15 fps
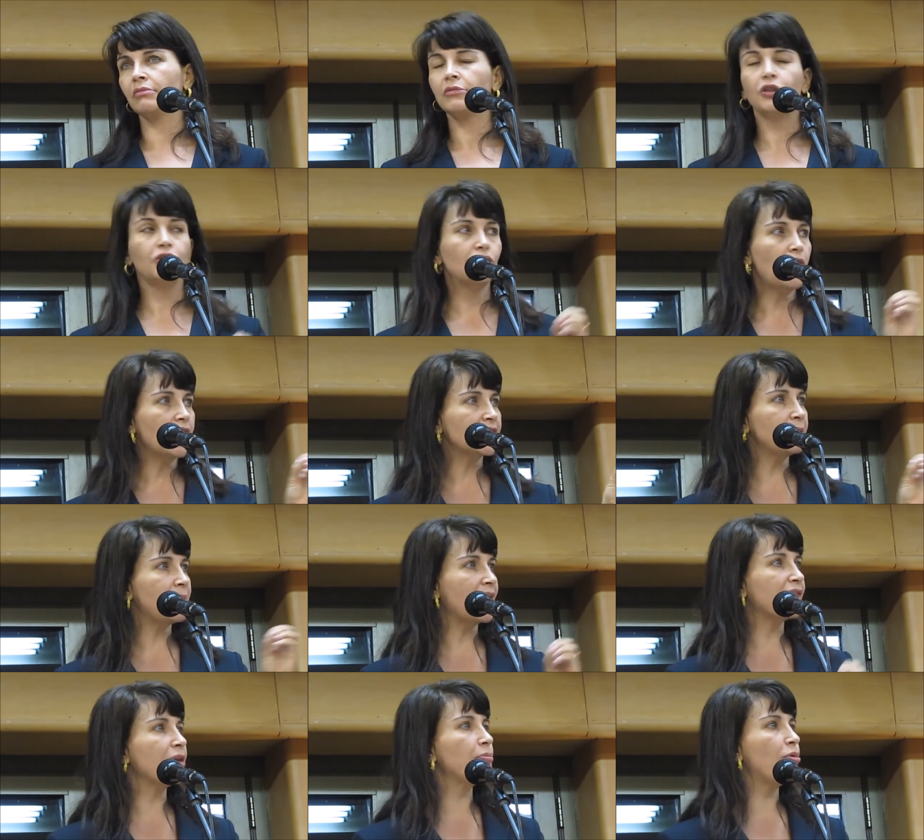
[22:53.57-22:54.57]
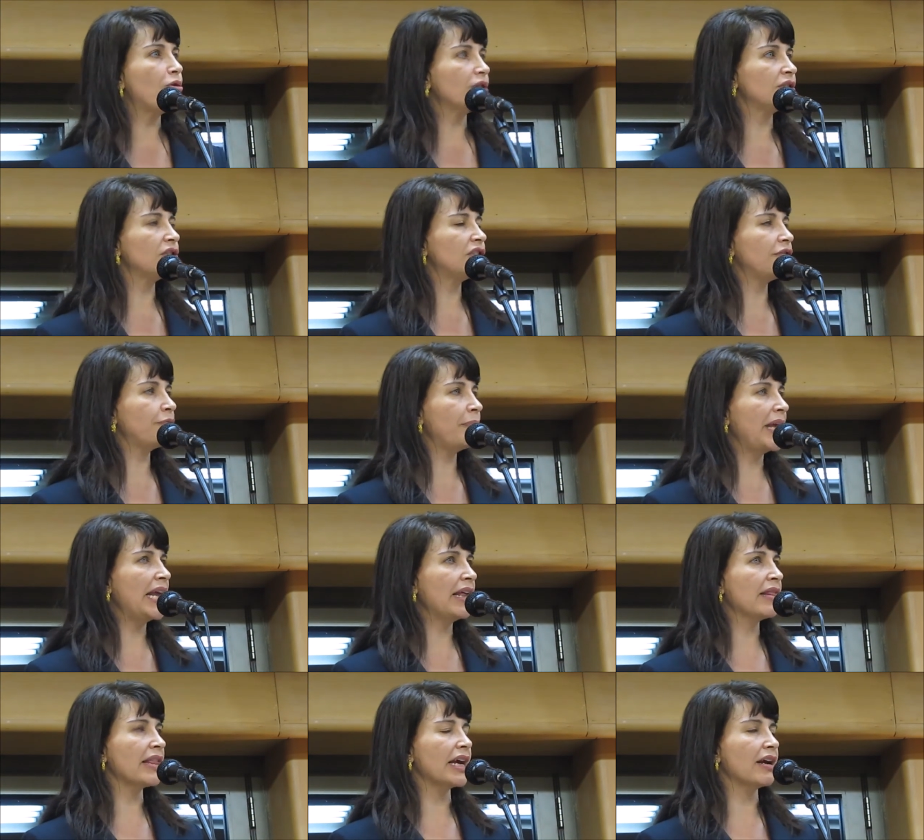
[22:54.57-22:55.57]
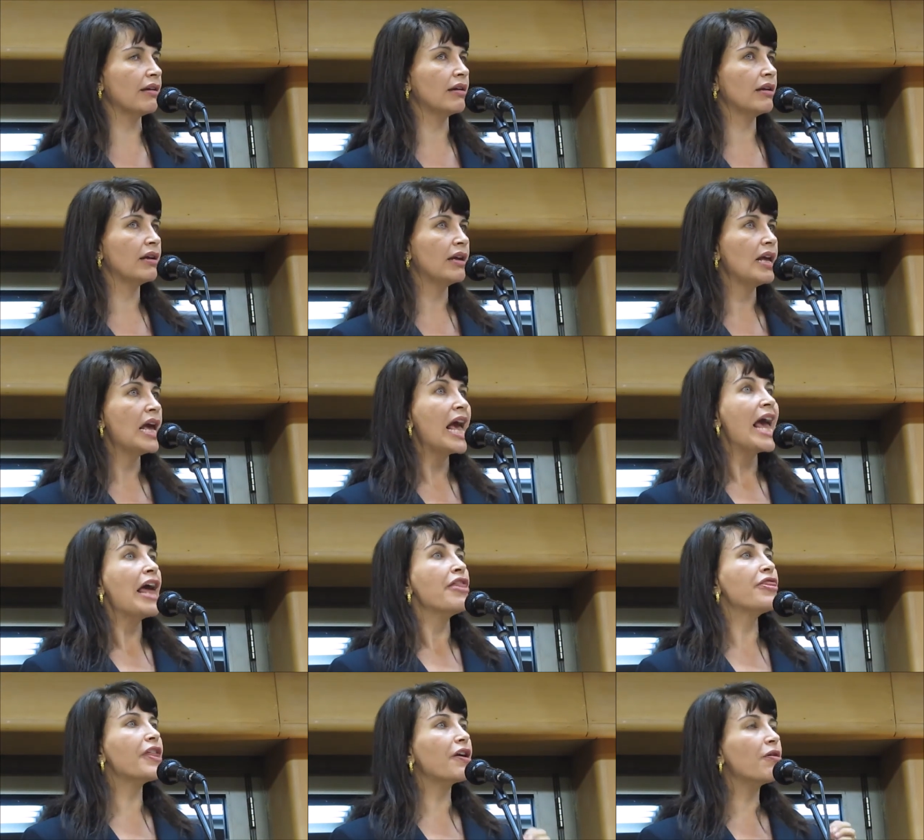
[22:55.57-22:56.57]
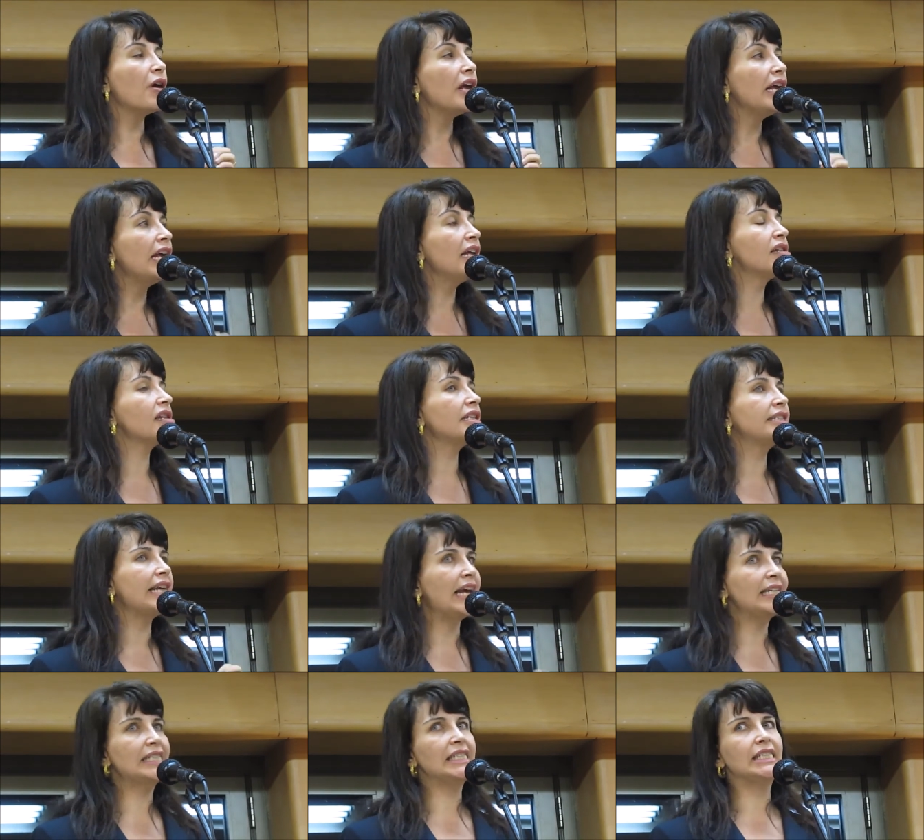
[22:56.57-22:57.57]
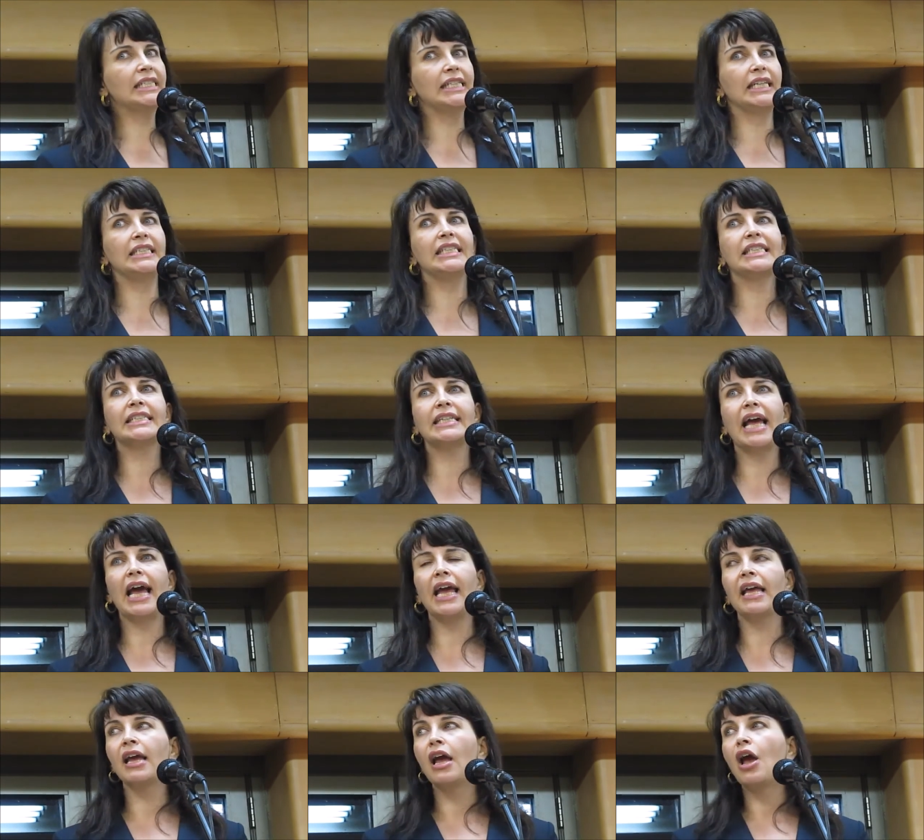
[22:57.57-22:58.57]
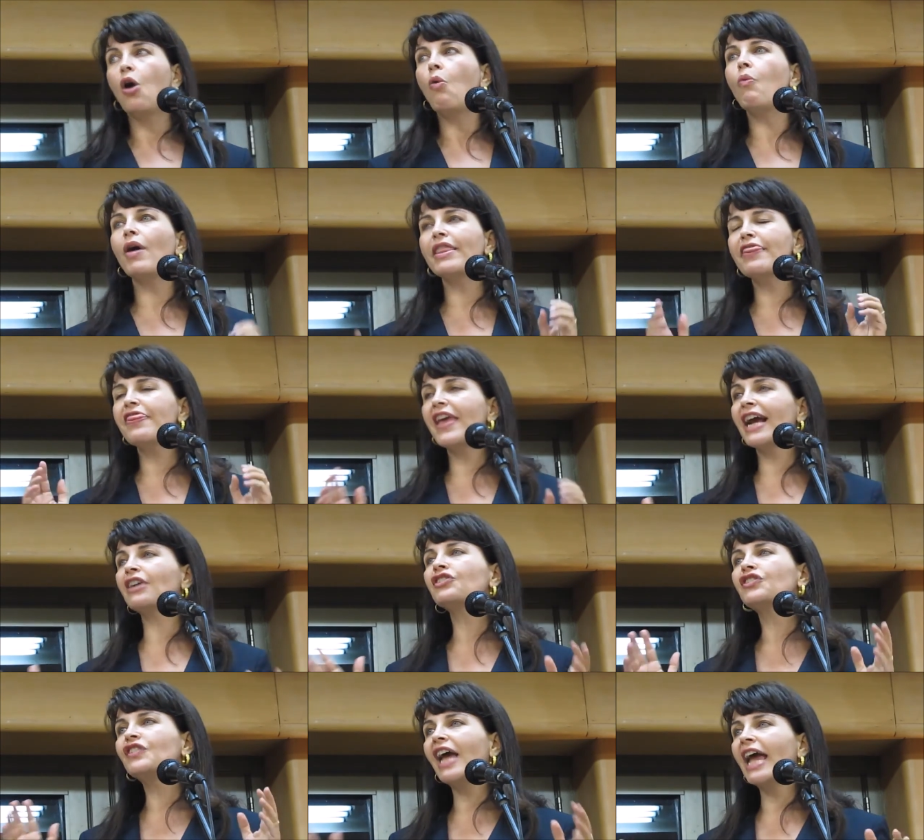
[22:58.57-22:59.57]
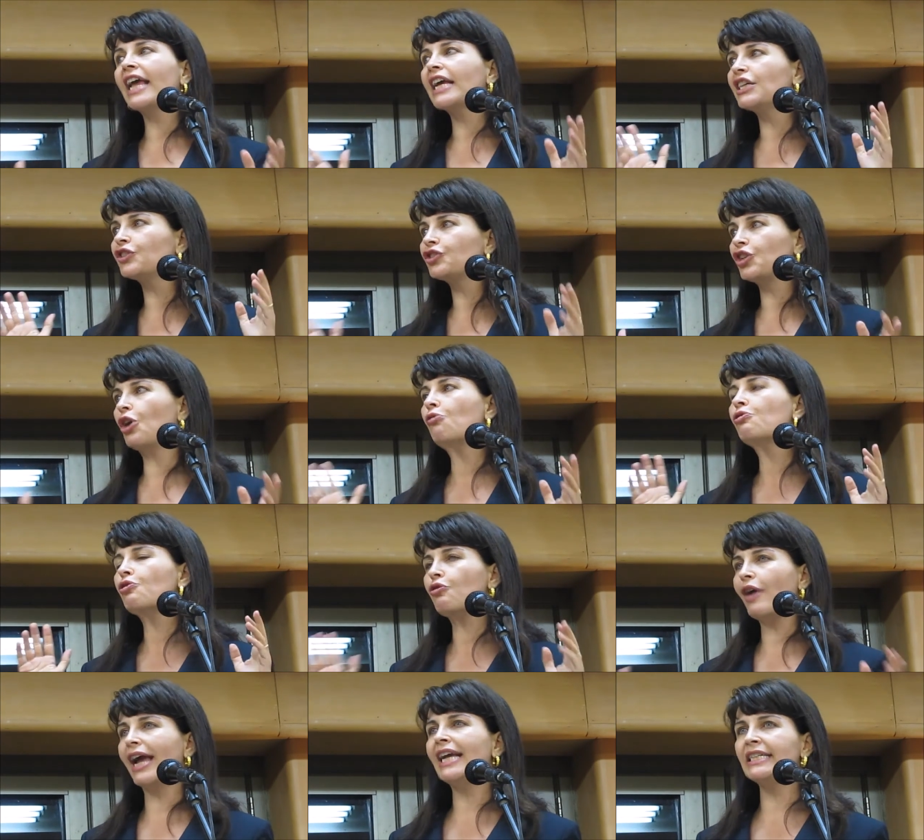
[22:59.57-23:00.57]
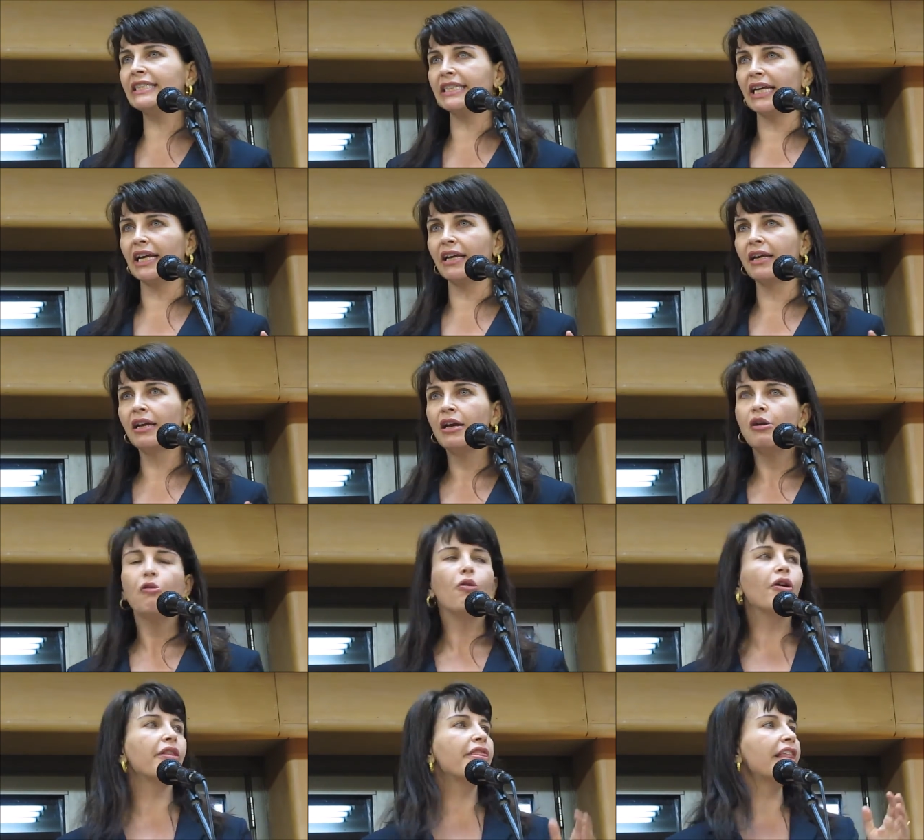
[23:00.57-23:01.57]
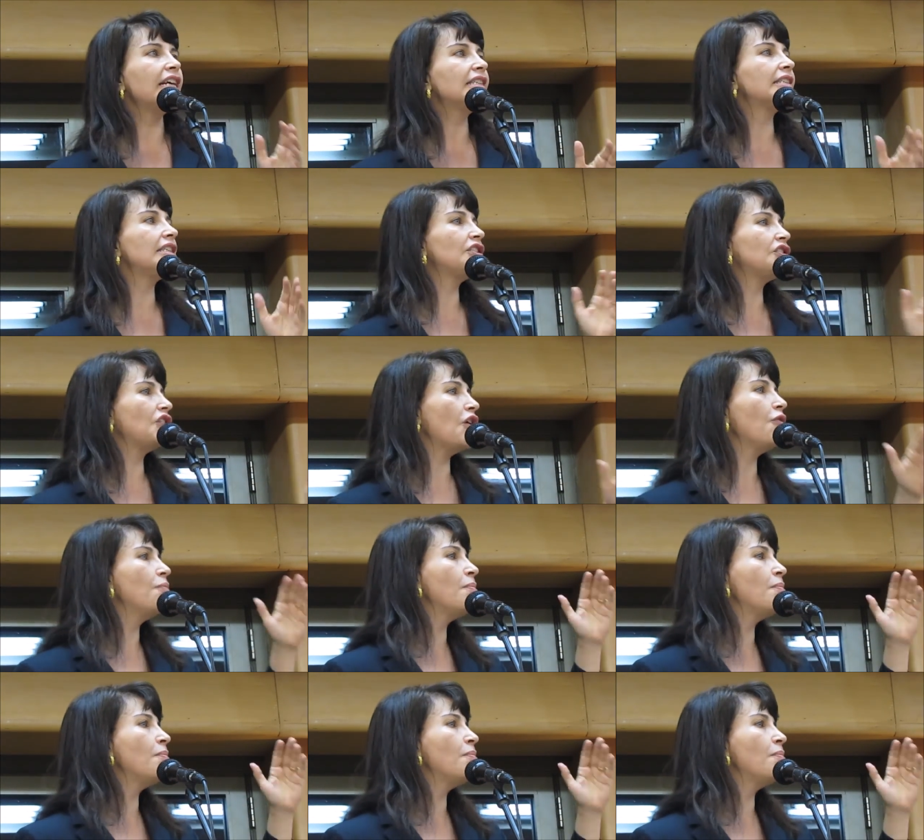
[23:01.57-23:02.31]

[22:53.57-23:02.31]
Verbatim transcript: You talked about the importance of being there there is a tendency to say, what they're saying is so crazy, or this is so